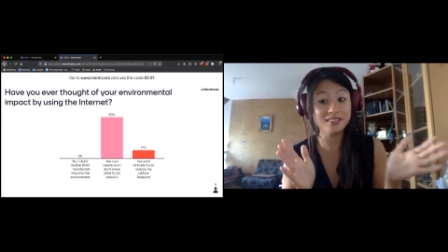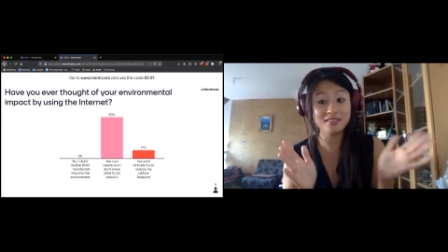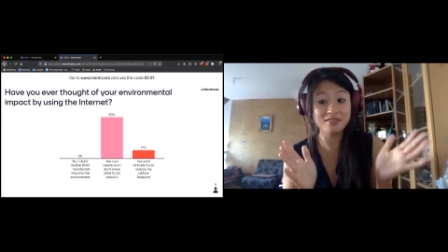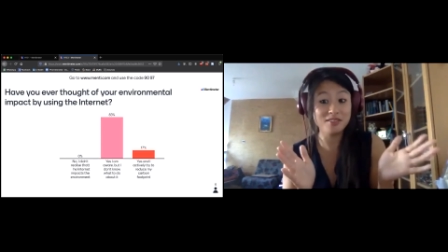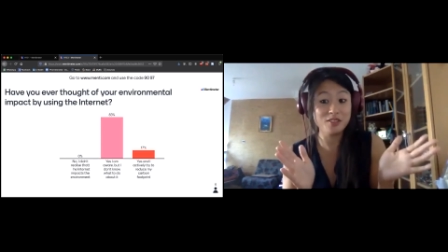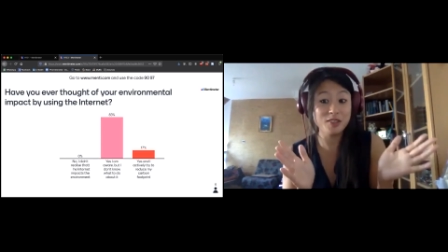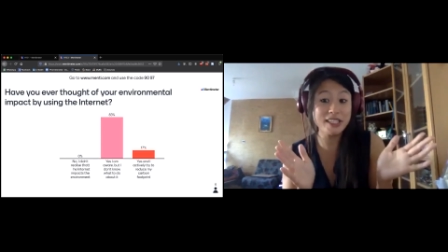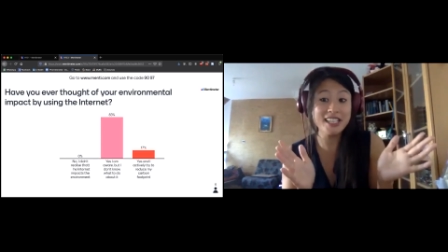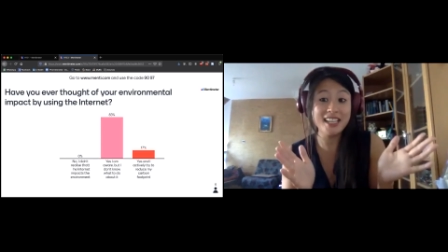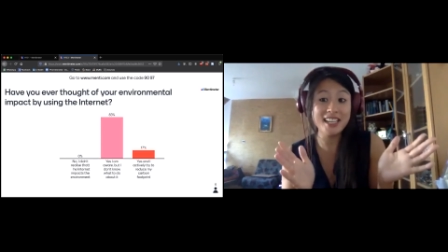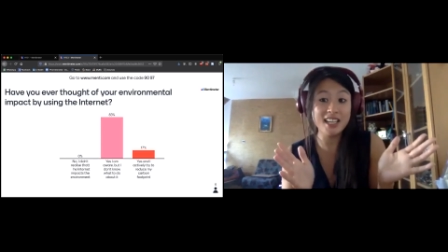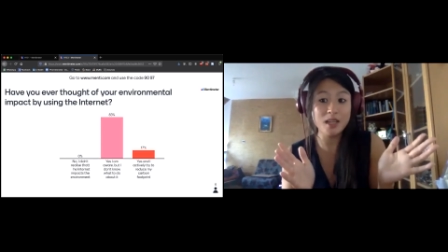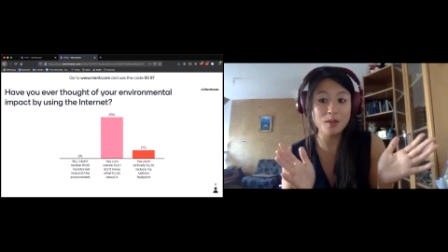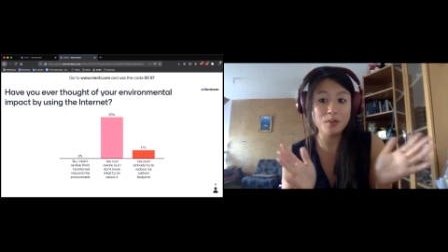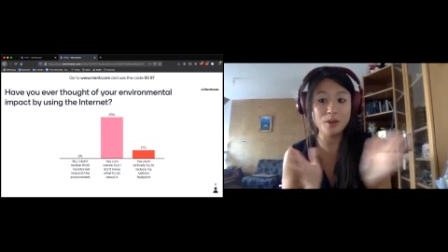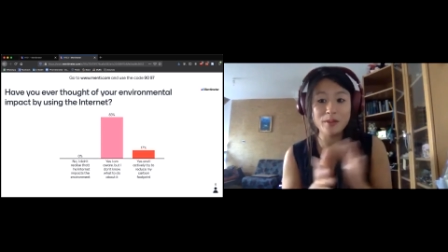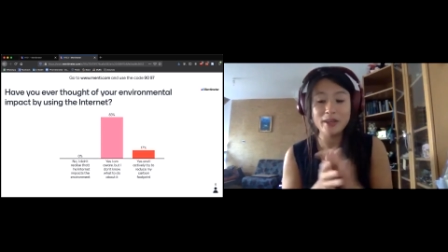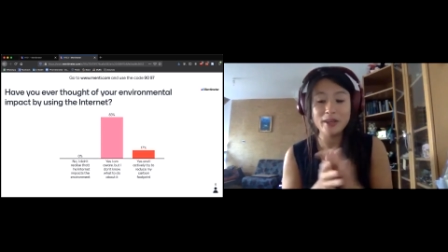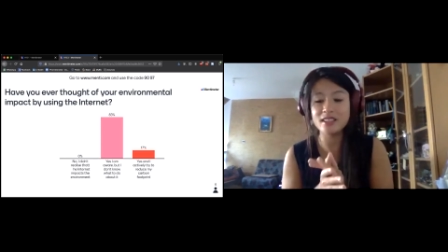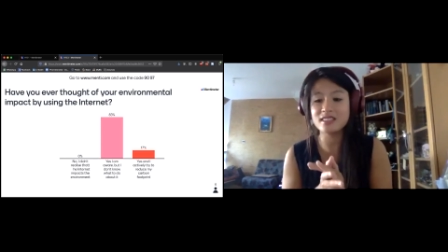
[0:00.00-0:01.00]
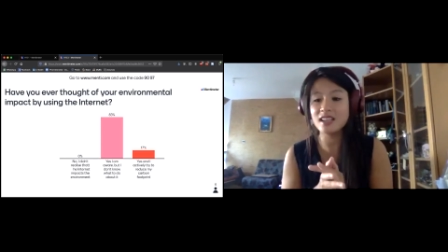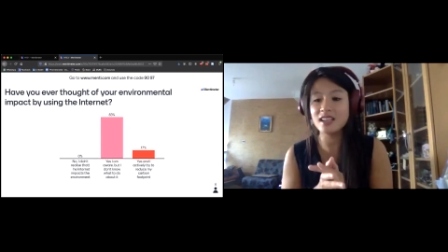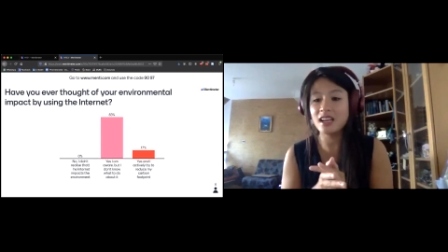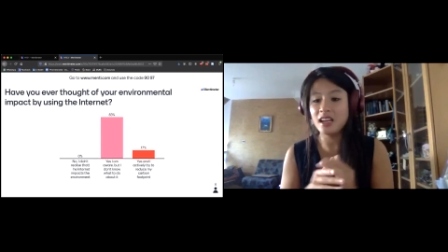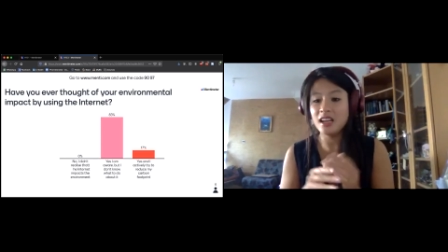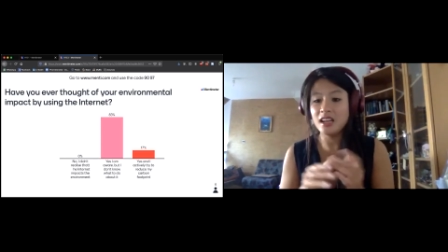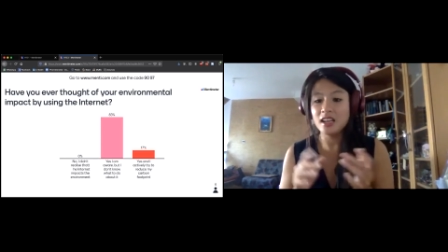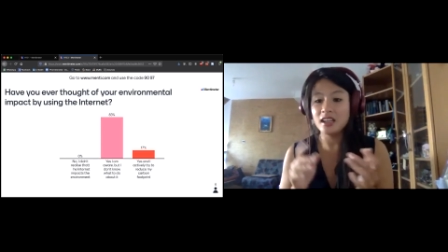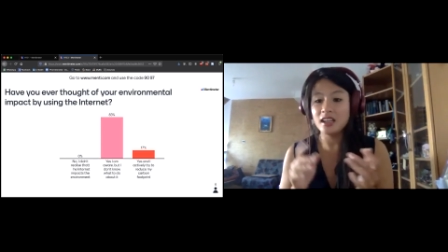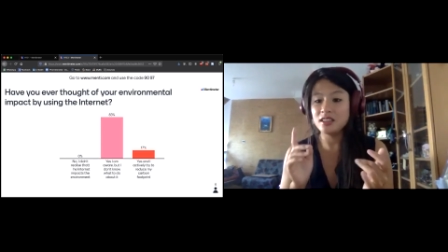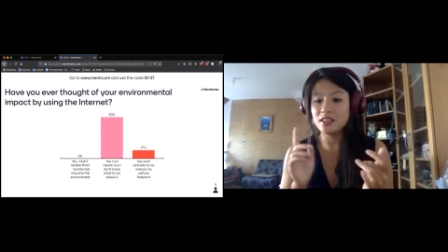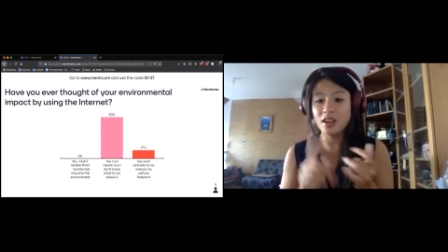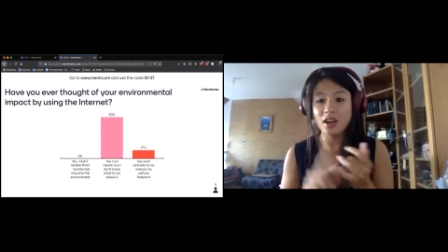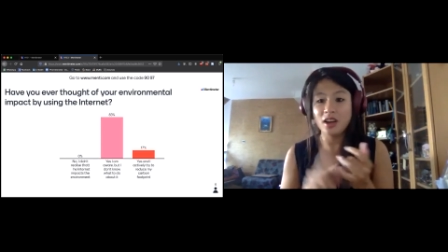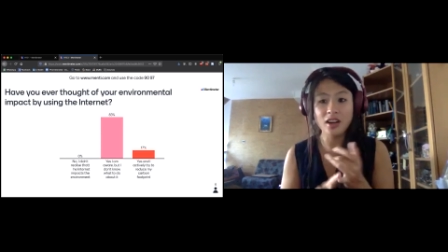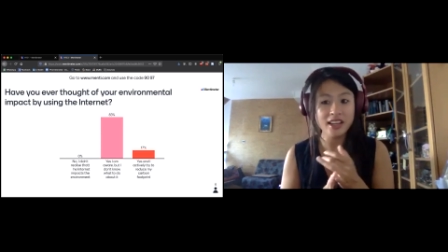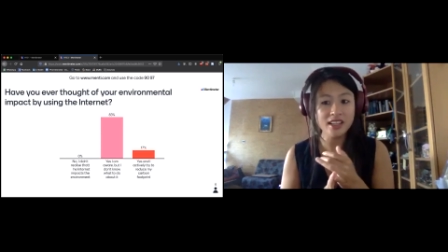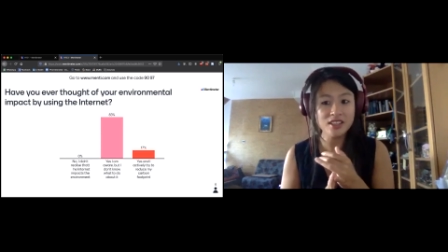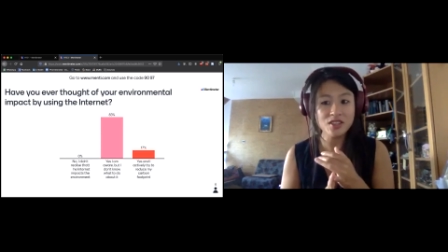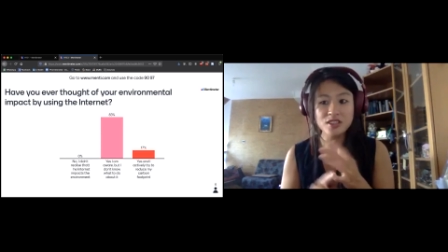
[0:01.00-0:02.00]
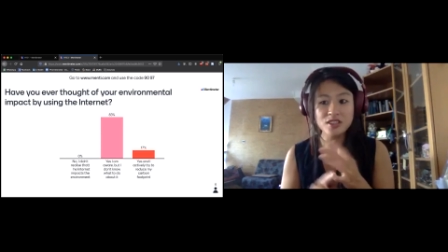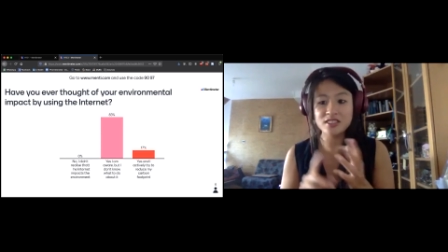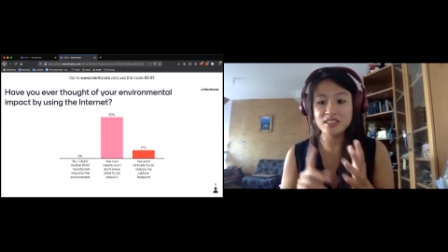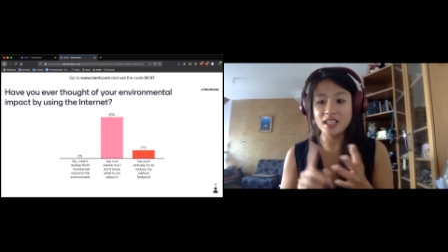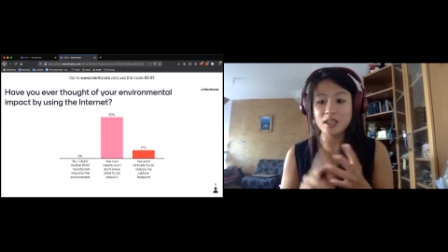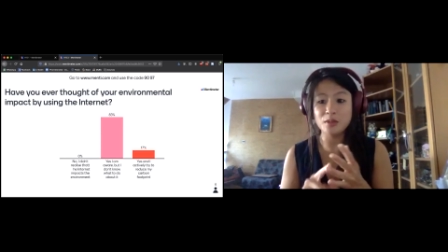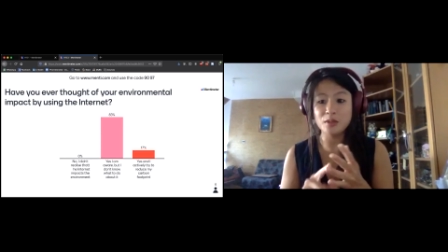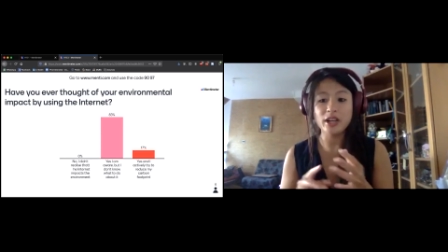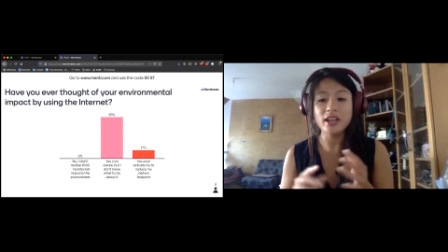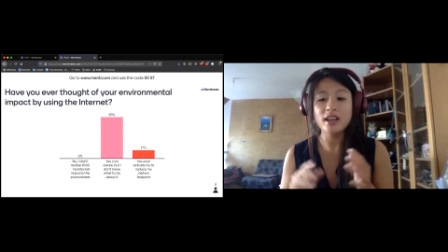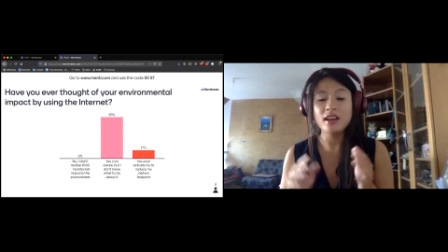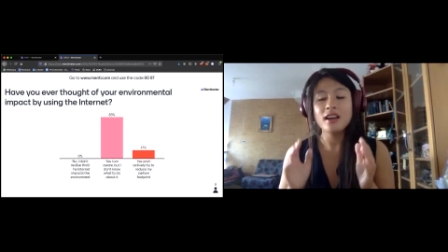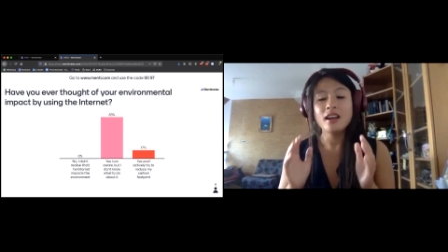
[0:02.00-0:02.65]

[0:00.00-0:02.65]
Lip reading: reading anymore because not interested anymore?